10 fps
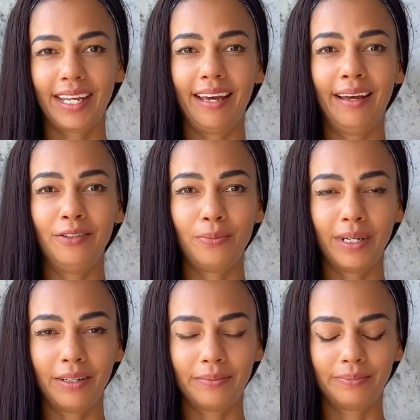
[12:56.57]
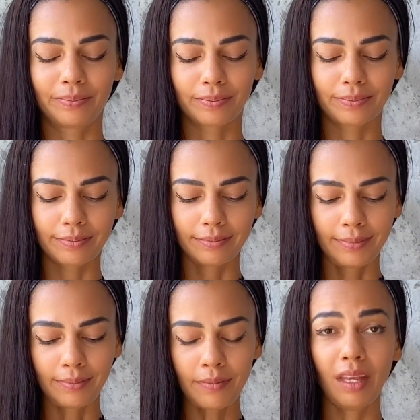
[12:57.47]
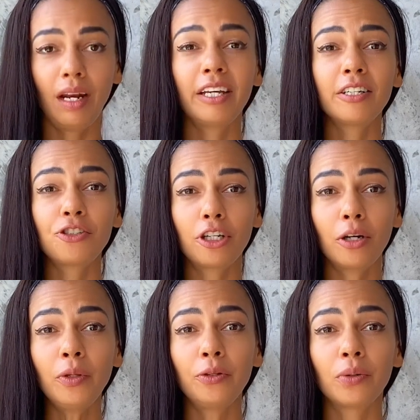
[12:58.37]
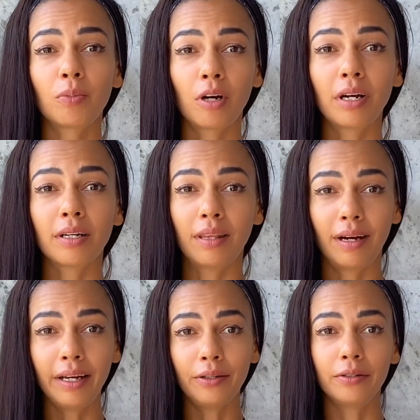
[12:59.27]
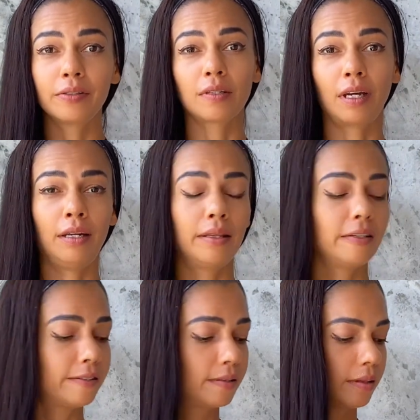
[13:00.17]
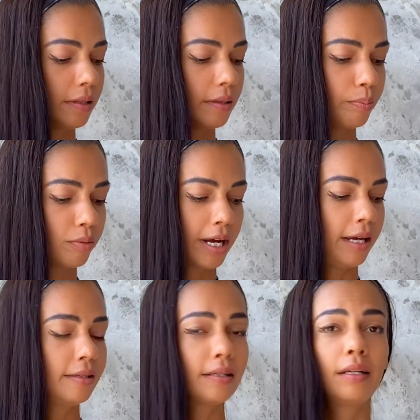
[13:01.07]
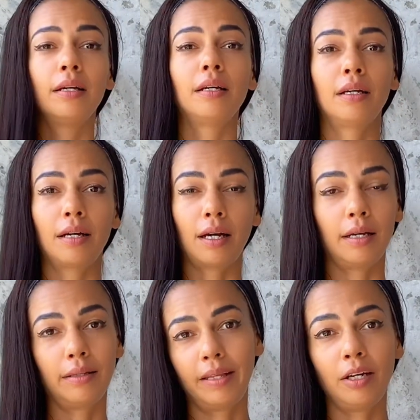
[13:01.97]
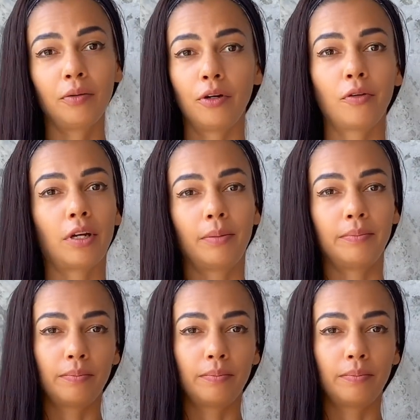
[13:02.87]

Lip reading: Can I do better? And I'm going to share with you a product that I use, and this brand, they don't know that I'm